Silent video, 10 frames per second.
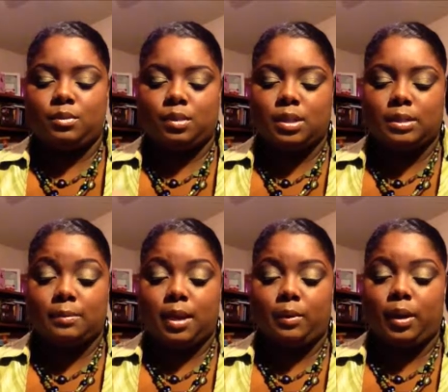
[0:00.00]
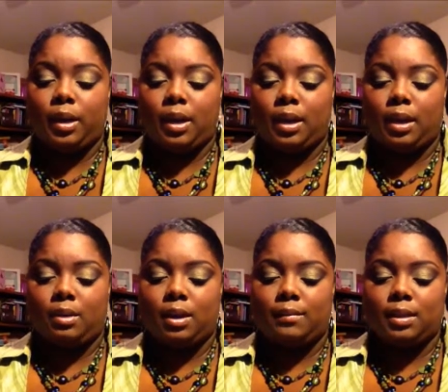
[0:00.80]
because I'm not wearing it now,
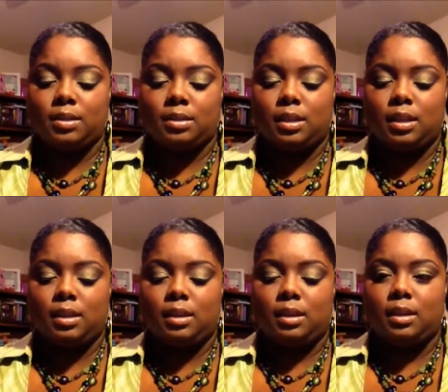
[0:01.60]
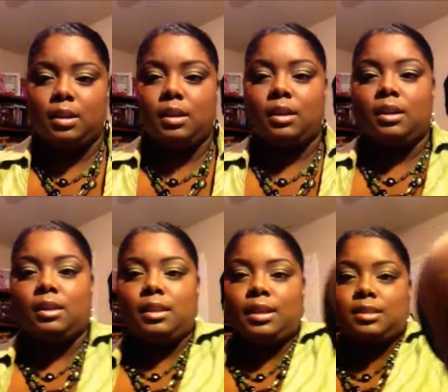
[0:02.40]
obviously.
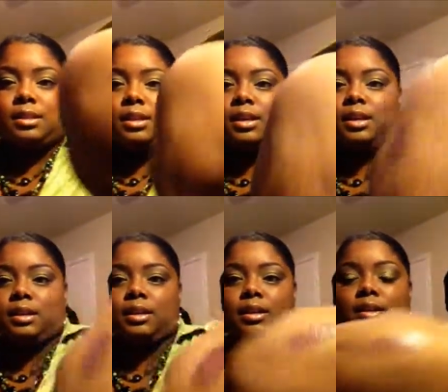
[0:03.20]
That's the color.